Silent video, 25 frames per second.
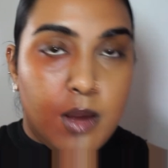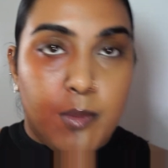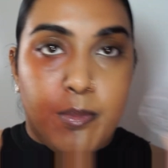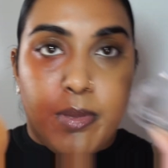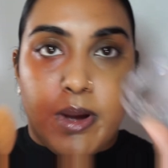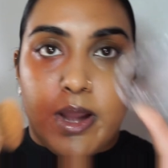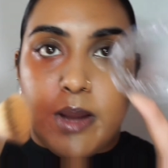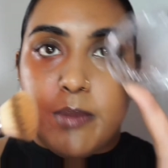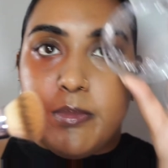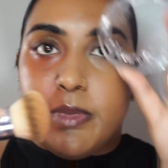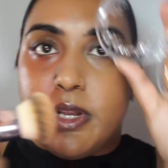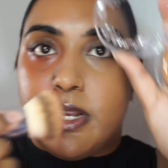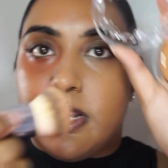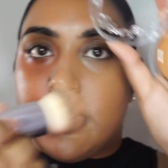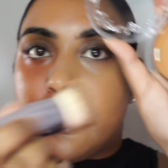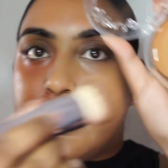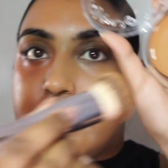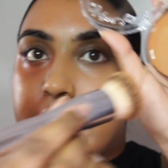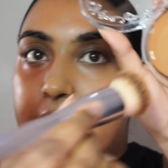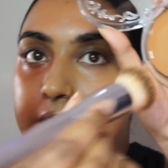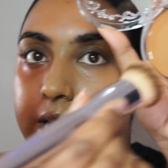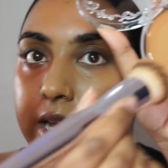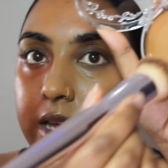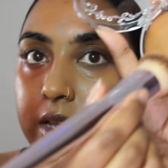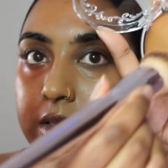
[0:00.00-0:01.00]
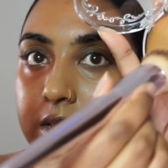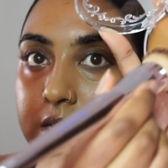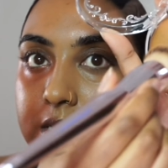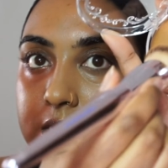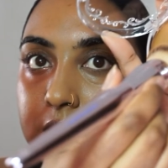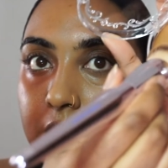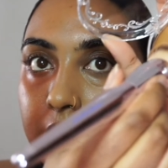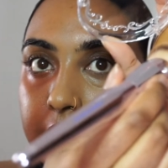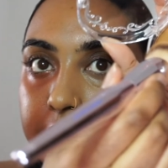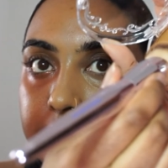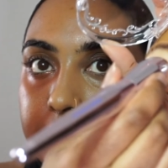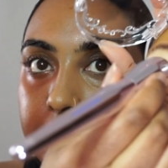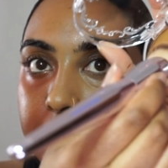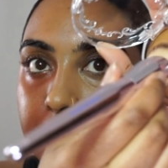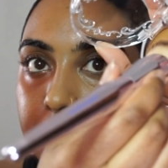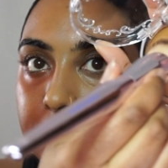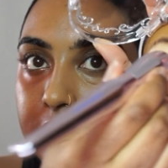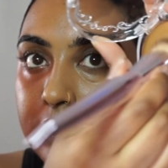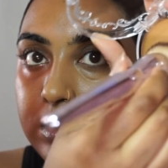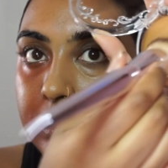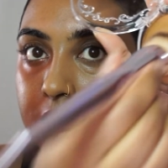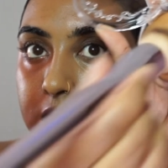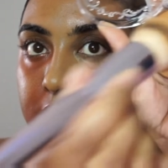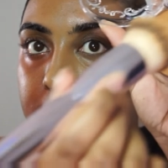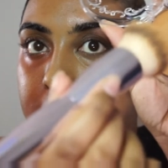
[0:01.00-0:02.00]
but I'm gonna take the tiniest
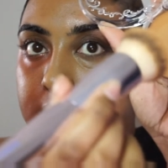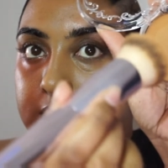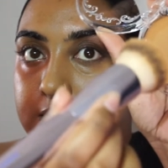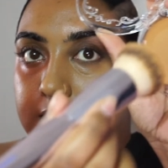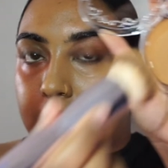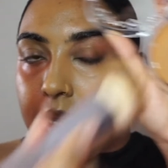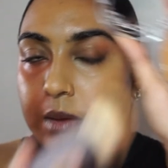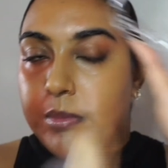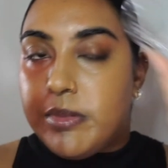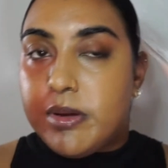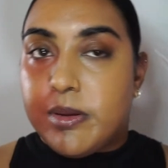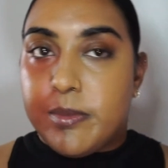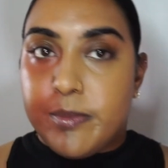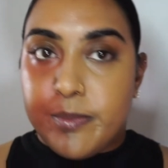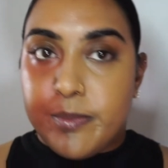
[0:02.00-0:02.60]
tap.